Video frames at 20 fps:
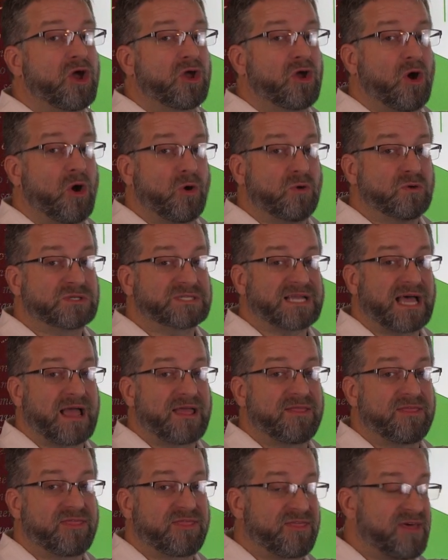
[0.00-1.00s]

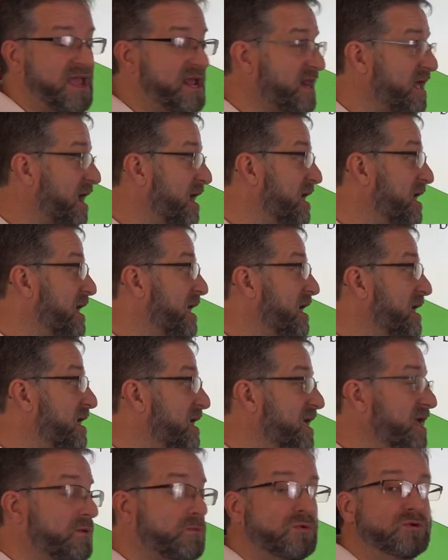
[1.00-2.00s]
cosine theta
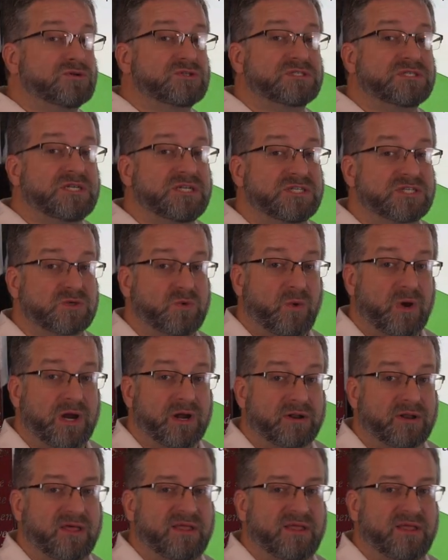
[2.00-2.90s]
equals c squared.